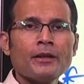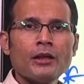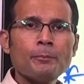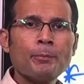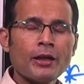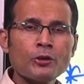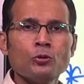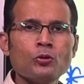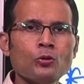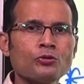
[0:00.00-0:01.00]
uh, blood
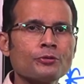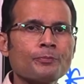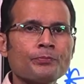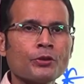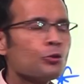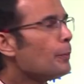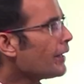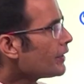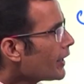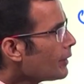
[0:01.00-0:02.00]
glucose. To
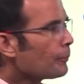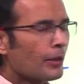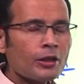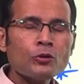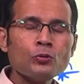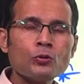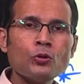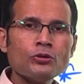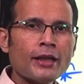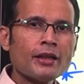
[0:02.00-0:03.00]
maintain blood
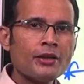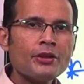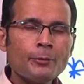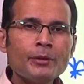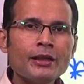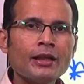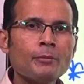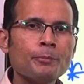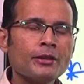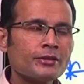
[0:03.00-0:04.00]
glucose at 100
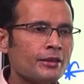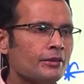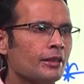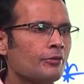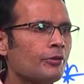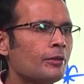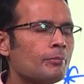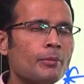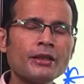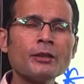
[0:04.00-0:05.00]
milligram percent, there were
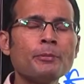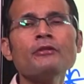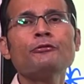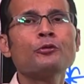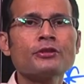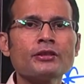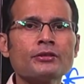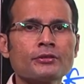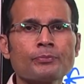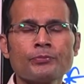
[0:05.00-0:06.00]
multiple
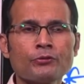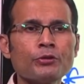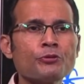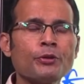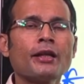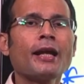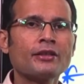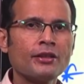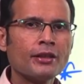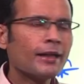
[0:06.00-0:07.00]
forces which were
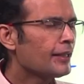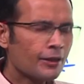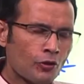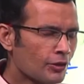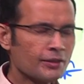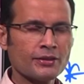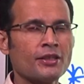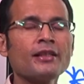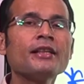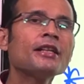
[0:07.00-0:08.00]
acting and they are not
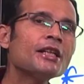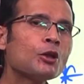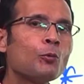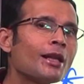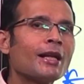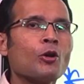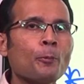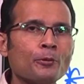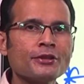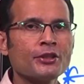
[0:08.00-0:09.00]
necessarily equal and
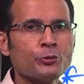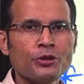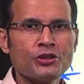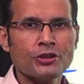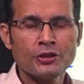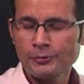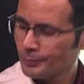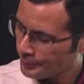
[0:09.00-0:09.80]
opposite to each other.